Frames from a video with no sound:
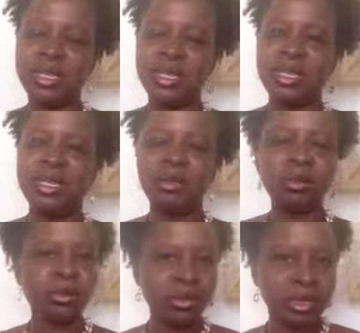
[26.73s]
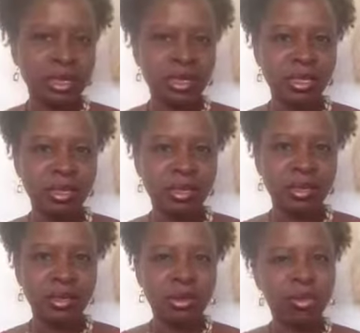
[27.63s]
later on
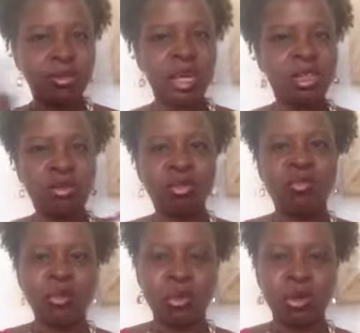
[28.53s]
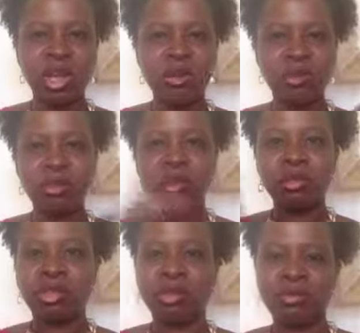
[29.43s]
who met you before and
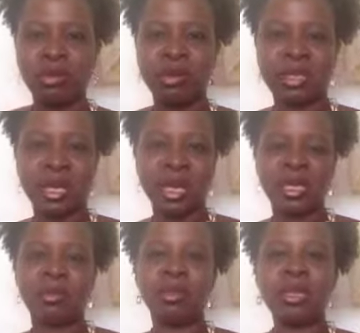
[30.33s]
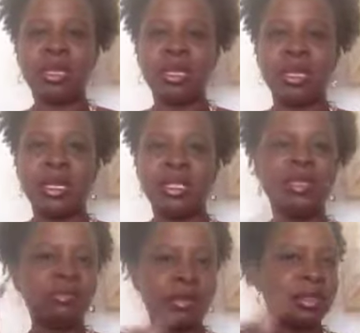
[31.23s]
remembers you from a time
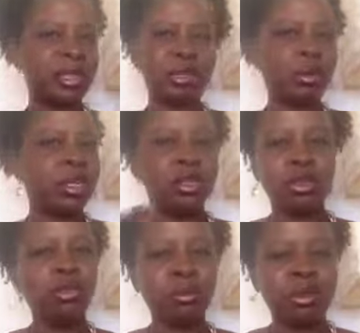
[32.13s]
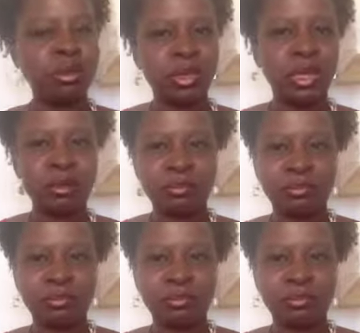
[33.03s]
different than what you remember them.